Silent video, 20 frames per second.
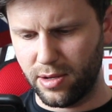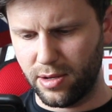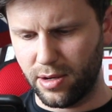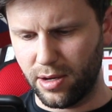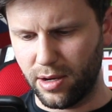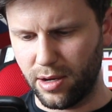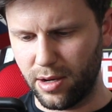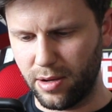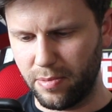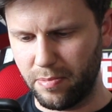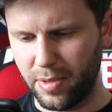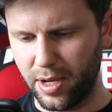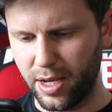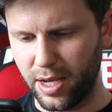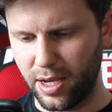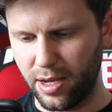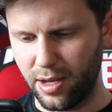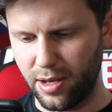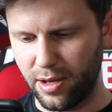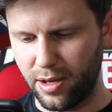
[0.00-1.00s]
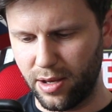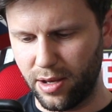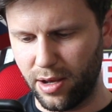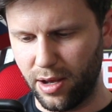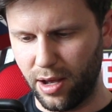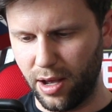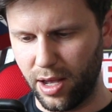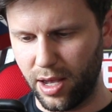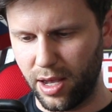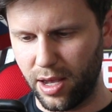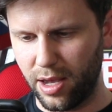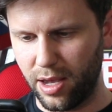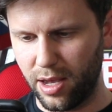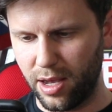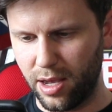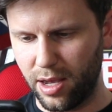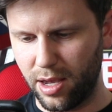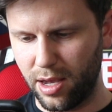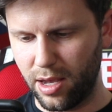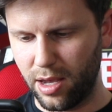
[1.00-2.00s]
Oh, mate.
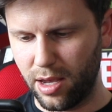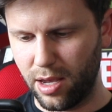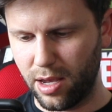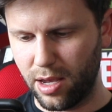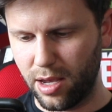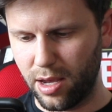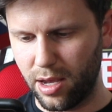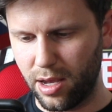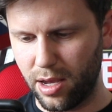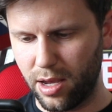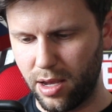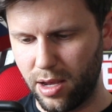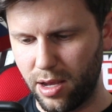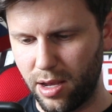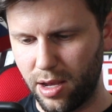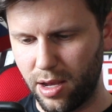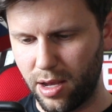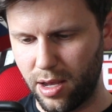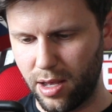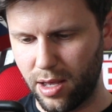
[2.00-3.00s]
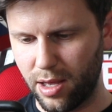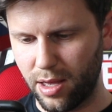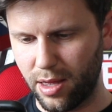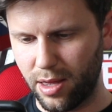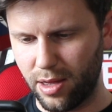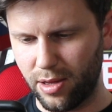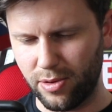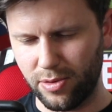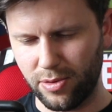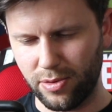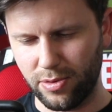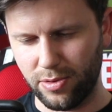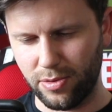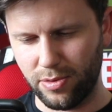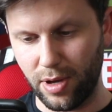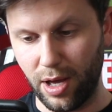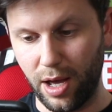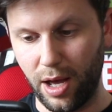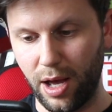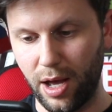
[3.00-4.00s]
I
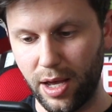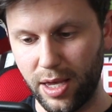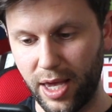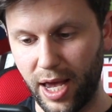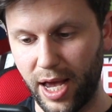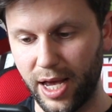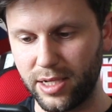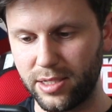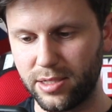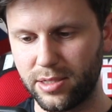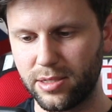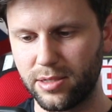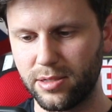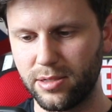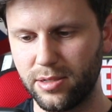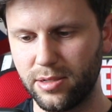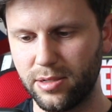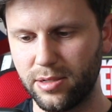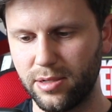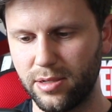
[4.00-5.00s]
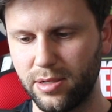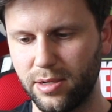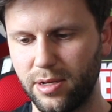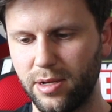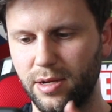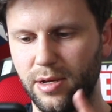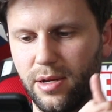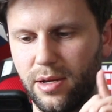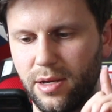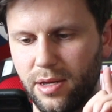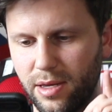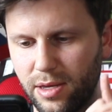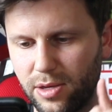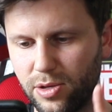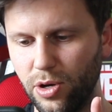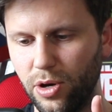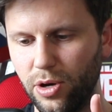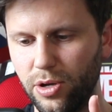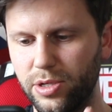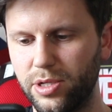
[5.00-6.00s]
Oh, ah, uh, yes.
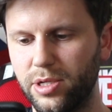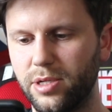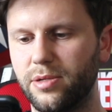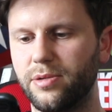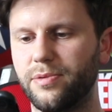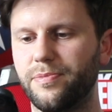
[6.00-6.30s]
Good.